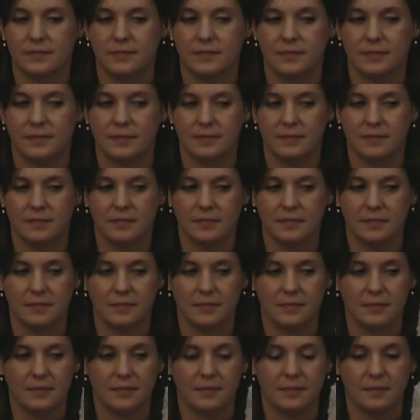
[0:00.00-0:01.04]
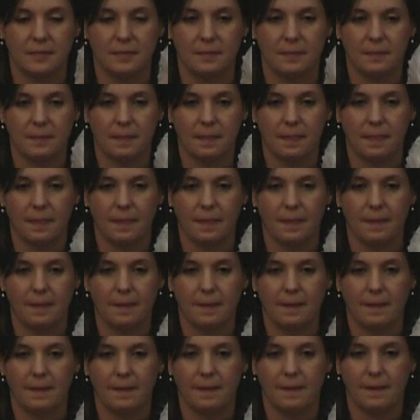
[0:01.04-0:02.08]

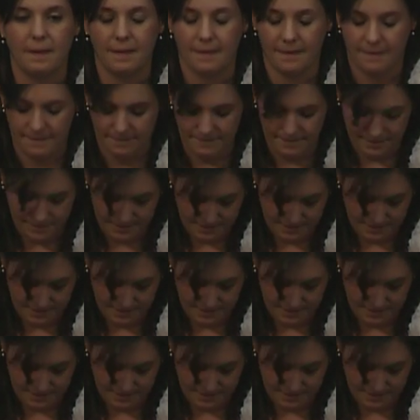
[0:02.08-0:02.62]
This person isn't speaking.